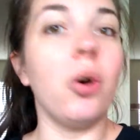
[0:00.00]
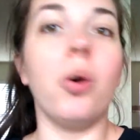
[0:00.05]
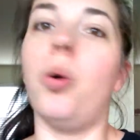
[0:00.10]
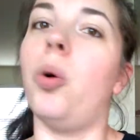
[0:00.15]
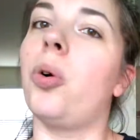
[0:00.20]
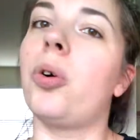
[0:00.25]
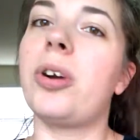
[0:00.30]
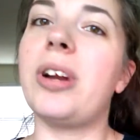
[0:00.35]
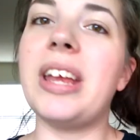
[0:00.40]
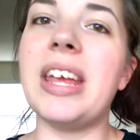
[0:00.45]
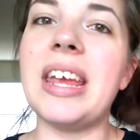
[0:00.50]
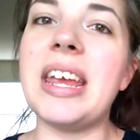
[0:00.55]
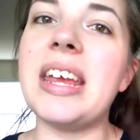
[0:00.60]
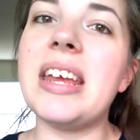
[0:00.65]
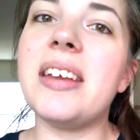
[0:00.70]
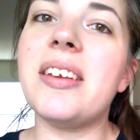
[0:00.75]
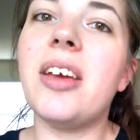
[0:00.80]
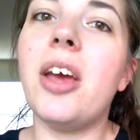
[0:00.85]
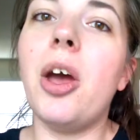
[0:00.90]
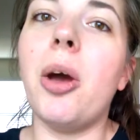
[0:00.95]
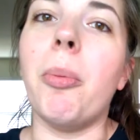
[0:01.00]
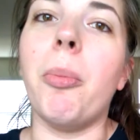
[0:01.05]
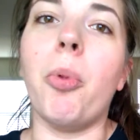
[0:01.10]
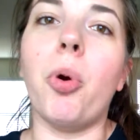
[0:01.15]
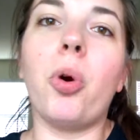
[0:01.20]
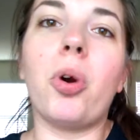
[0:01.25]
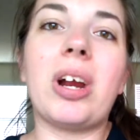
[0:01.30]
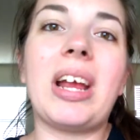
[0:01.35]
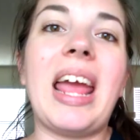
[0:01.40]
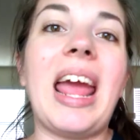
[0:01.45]
Or eat
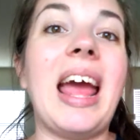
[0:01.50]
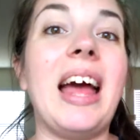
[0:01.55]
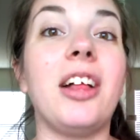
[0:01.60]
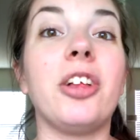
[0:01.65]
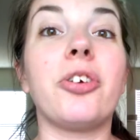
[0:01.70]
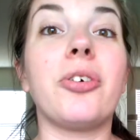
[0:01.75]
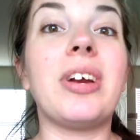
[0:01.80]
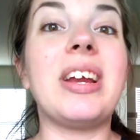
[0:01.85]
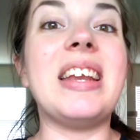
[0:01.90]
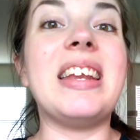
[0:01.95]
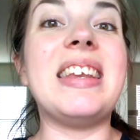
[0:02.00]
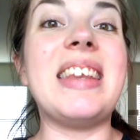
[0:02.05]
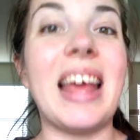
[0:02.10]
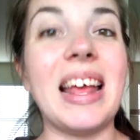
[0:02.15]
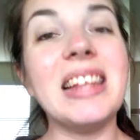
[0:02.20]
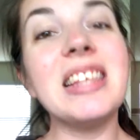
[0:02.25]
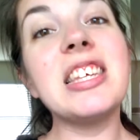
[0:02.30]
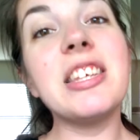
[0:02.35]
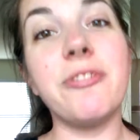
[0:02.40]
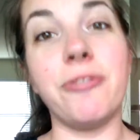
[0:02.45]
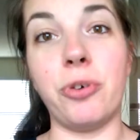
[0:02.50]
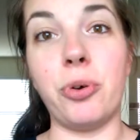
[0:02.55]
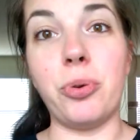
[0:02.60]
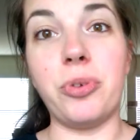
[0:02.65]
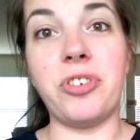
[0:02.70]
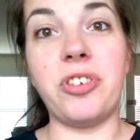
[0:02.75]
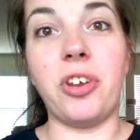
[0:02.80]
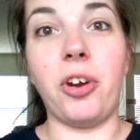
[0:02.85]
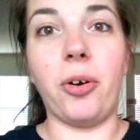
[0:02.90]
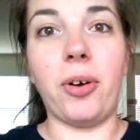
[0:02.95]
more calorie-dense
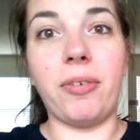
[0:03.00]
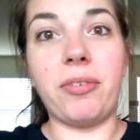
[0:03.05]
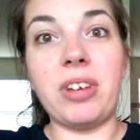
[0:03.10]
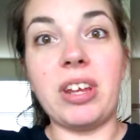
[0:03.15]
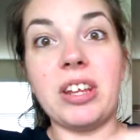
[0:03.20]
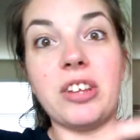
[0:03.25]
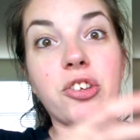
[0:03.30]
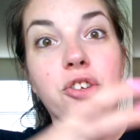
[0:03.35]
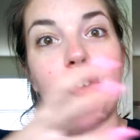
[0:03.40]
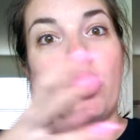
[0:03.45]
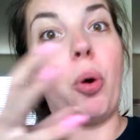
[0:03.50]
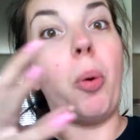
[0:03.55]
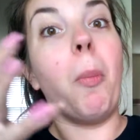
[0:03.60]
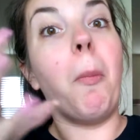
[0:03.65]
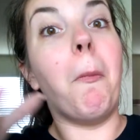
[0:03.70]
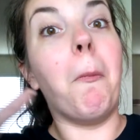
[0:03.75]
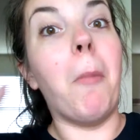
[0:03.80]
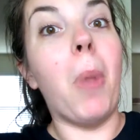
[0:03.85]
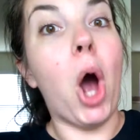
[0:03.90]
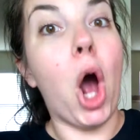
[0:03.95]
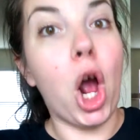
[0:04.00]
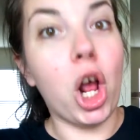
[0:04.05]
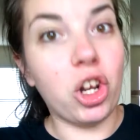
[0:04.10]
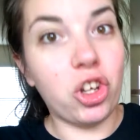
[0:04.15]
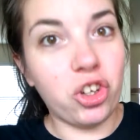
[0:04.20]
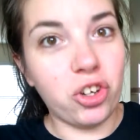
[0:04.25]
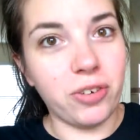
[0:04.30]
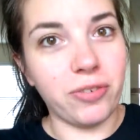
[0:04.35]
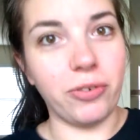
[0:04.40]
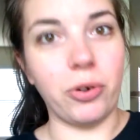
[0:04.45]
food so you don't have to eat so
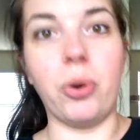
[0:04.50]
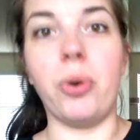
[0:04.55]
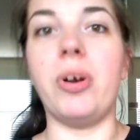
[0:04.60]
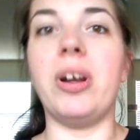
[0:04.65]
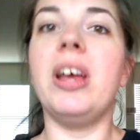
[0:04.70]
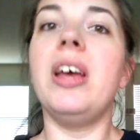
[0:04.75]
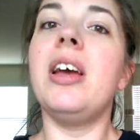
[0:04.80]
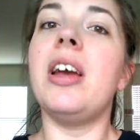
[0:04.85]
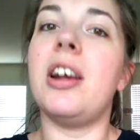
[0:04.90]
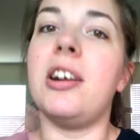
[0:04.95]
much food